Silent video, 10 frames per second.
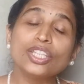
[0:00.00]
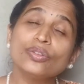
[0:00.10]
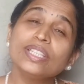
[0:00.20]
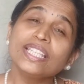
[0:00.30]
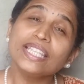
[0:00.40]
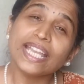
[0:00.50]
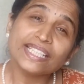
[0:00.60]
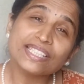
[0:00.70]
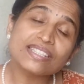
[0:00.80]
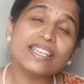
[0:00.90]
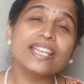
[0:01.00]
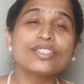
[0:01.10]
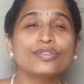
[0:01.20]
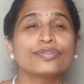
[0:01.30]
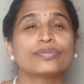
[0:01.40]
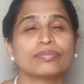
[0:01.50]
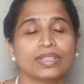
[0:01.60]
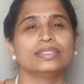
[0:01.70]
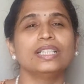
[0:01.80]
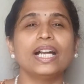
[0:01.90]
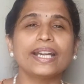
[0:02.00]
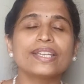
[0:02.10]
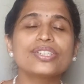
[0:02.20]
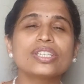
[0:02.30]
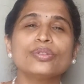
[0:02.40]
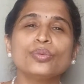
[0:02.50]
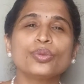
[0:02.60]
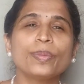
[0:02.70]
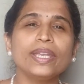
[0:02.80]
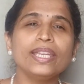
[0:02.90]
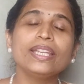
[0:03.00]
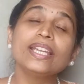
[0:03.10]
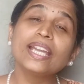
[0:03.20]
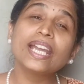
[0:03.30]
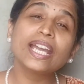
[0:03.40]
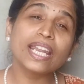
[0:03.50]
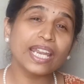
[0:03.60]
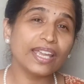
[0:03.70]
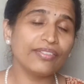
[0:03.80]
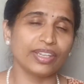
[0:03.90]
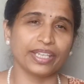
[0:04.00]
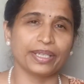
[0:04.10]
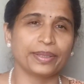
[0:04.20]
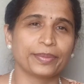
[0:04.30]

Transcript: Now the next stage of the addiction would be craving.